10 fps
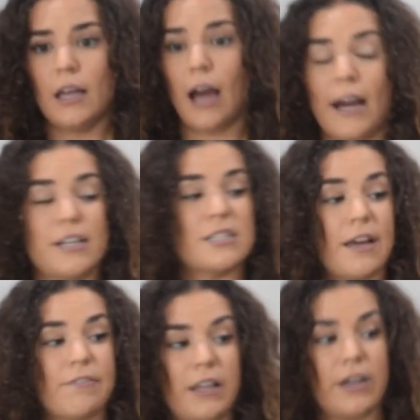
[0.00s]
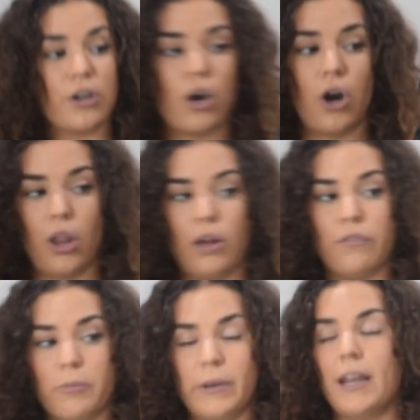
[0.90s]
I just have glitter all
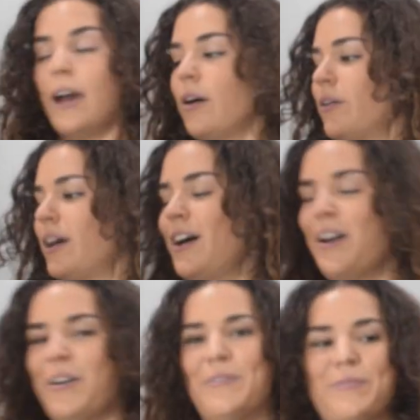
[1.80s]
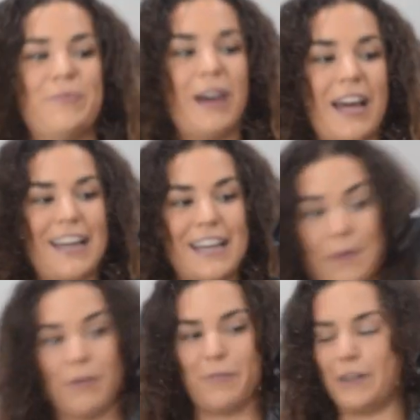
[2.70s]
over me now, but it
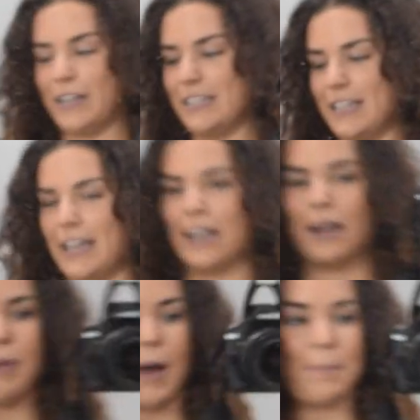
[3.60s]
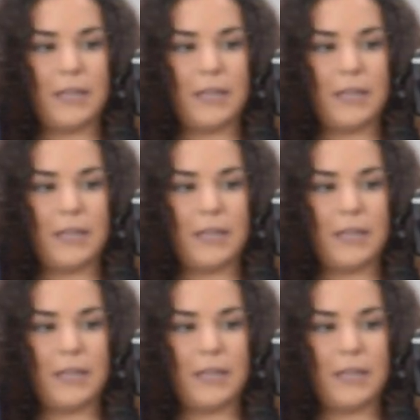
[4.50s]
came off pretty easy, and I'm happy